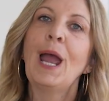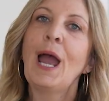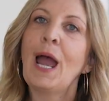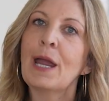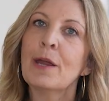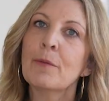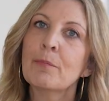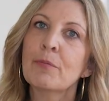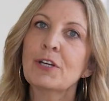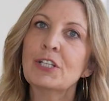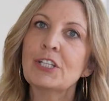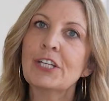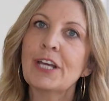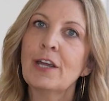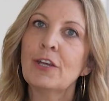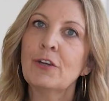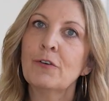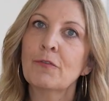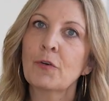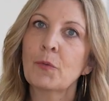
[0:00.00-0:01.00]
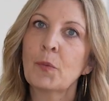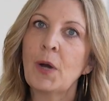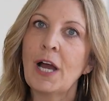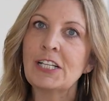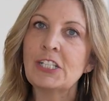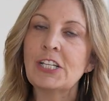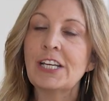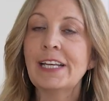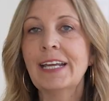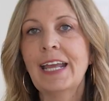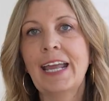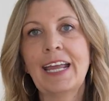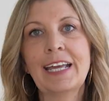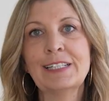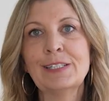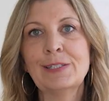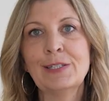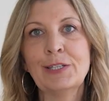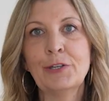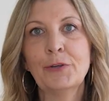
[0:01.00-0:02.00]
I appreciate you for watching
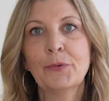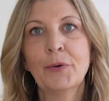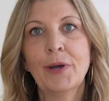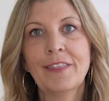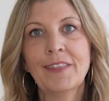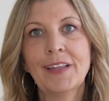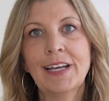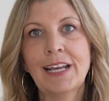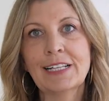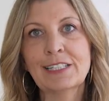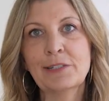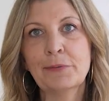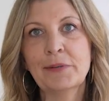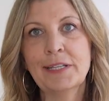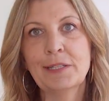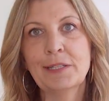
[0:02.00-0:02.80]
and see you on the next